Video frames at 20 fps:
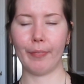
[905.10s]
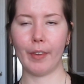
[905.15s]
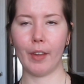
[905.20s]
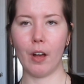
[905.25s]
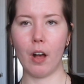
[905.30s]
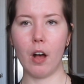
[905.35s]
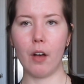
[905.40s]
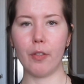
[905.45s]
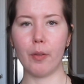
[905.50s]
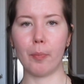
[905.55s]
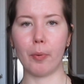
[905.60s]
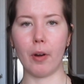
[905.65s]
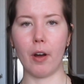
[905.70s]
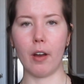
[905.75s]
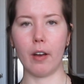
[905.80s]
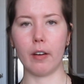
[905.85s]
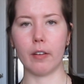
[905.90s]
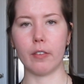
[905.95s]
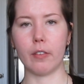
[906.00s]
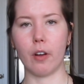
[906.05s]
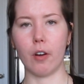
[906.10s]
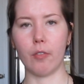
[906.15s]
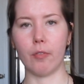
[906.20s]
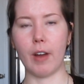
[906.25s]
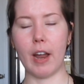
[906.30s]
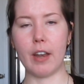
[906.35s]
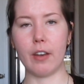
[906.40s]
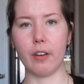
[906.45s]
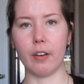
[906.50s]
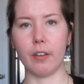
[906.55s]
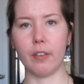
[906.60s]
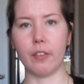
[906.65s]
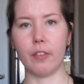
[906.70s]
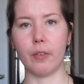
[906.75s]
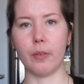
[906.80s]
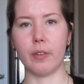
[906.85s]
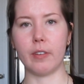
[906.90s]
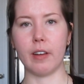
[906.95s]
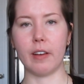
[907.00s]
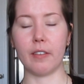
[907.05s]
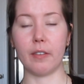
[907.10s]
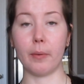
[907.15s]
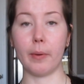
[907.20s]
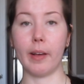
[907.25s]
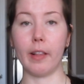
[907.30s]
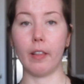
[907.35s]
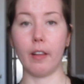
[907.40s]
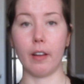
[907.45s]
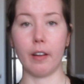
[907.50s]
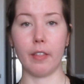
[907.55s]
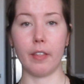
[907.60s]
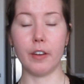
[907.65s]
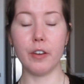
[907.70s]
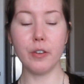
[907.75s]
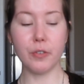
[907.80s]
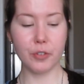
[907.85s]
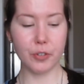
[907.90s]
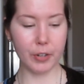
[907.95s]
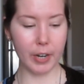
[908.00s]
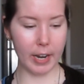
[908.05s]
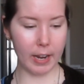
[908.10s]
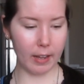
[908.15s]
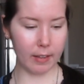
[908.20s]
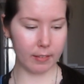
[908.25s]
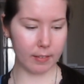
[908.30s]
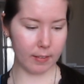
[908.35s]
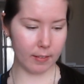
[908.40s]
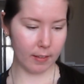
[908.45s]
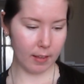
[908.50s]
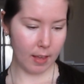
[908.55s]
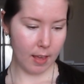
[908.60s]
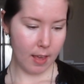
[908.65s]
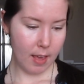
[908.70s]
products are rendered, so it takes away a lot of the nutrients.